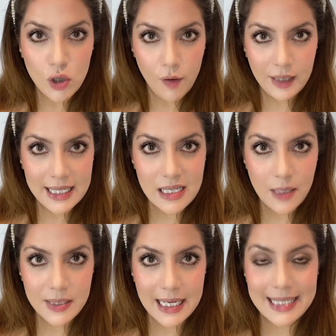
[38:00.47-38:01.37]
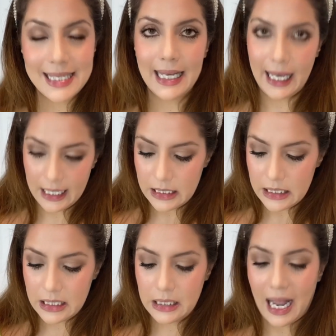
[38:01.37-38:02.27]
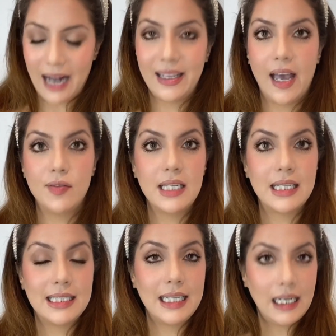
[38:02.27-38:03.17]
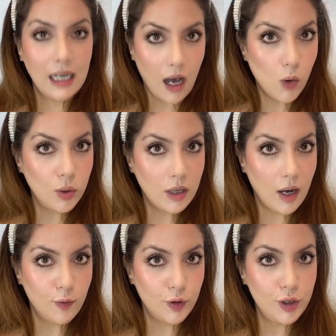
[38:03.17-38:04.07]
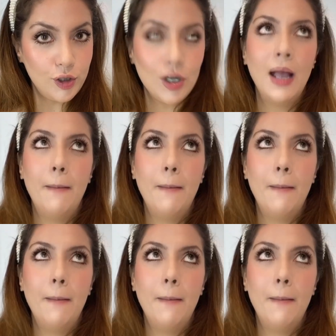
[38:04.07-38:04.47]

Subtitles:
of these lipsticks is that they have 16-hour coverage.